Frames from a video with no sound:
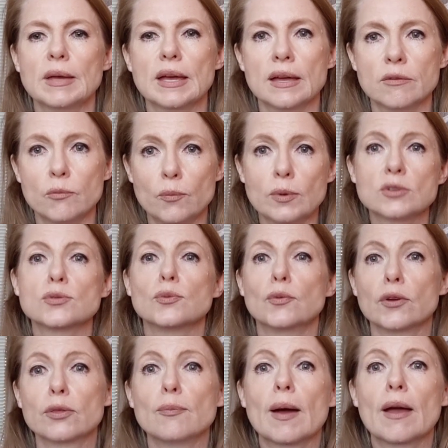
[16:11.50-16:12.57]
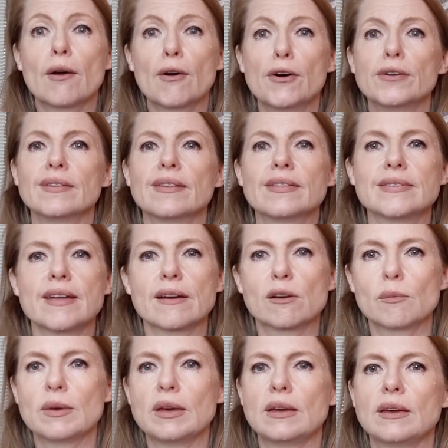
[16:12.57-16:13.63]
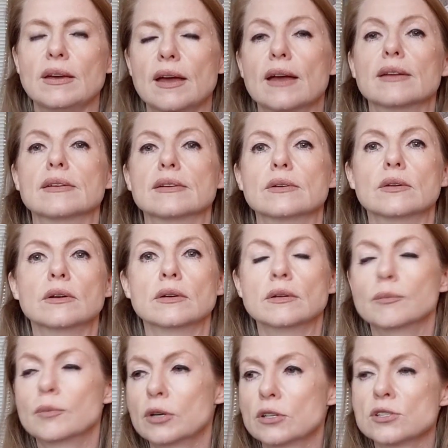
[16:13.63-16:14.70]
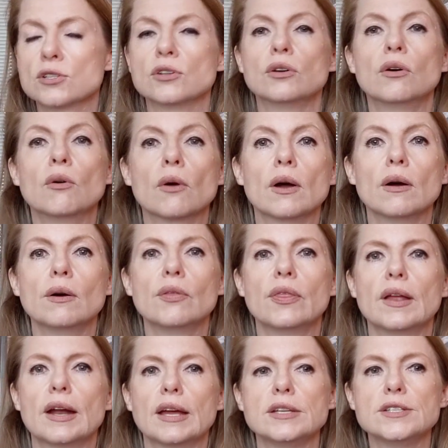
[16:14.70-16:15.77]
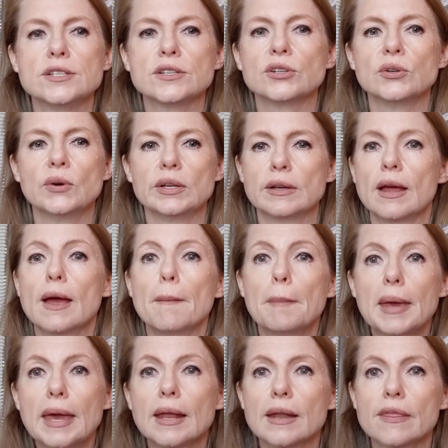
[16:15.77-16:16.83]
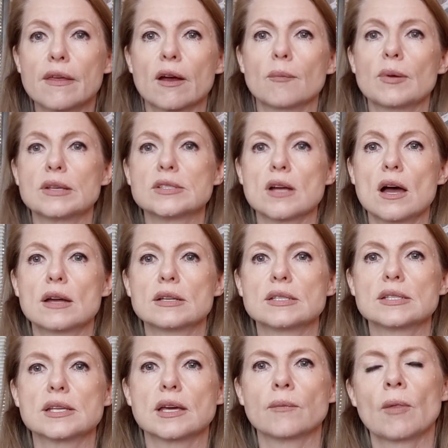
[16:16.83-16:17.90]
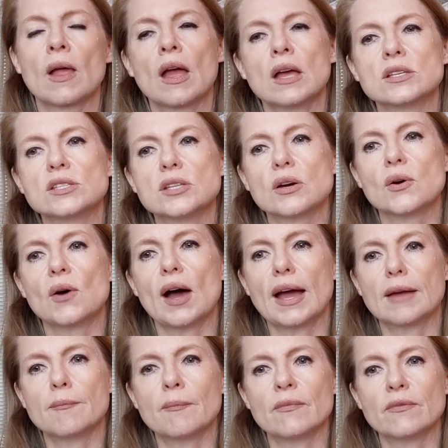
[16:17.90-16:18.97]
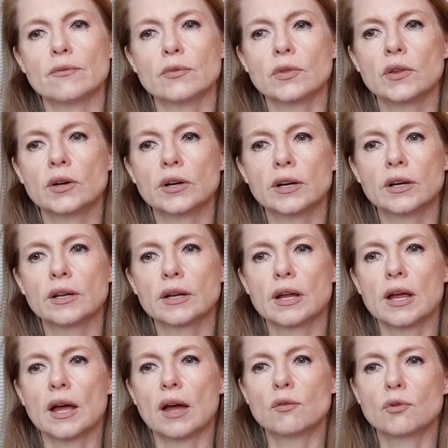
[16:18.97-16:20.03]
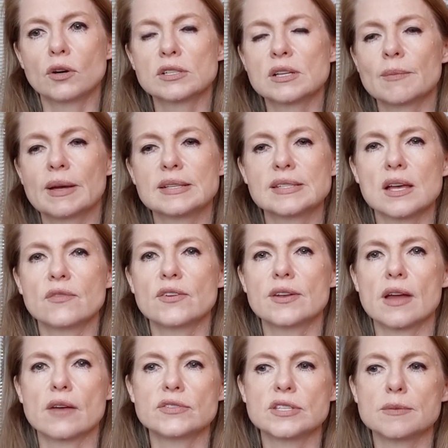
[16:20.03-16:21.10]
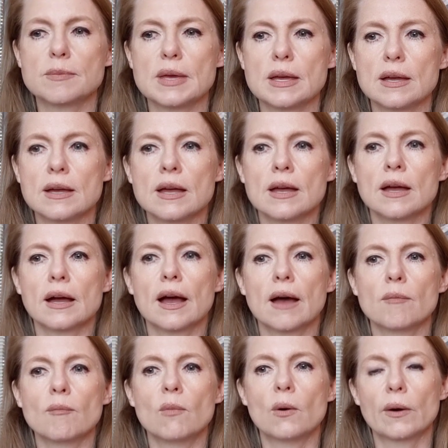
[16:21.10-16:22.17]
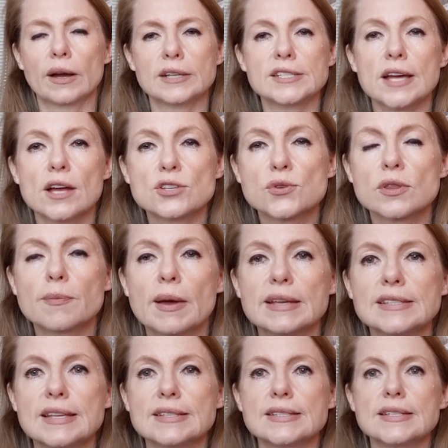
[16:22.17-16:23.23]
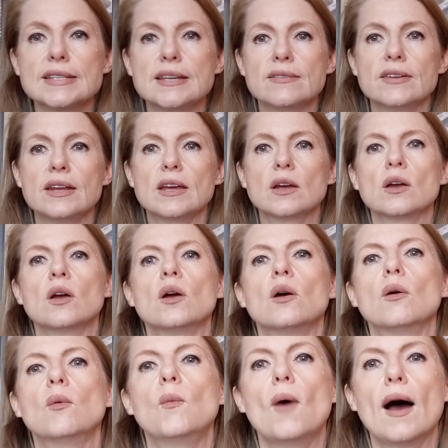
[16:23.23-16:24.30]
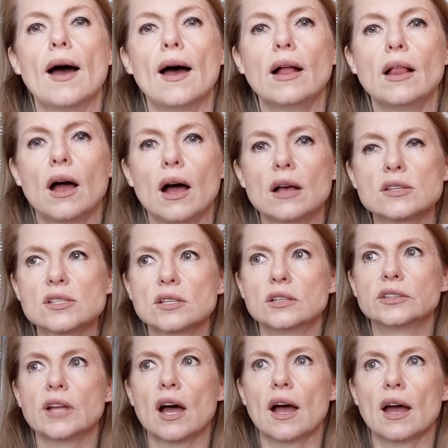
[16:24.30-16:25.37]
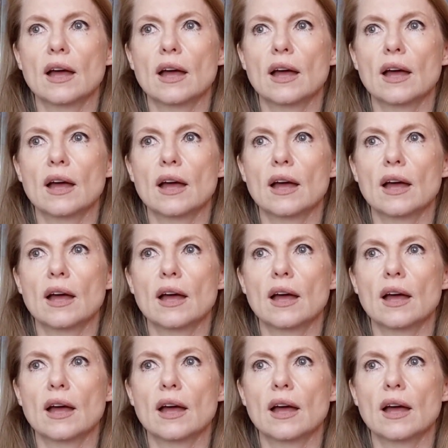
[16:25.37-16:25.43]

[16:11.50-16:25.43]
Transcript: with my own therapy and personal growth that I do, and being a therapist, honestly. So I've worked on myself enough to become more in touch with my sensitivity, while also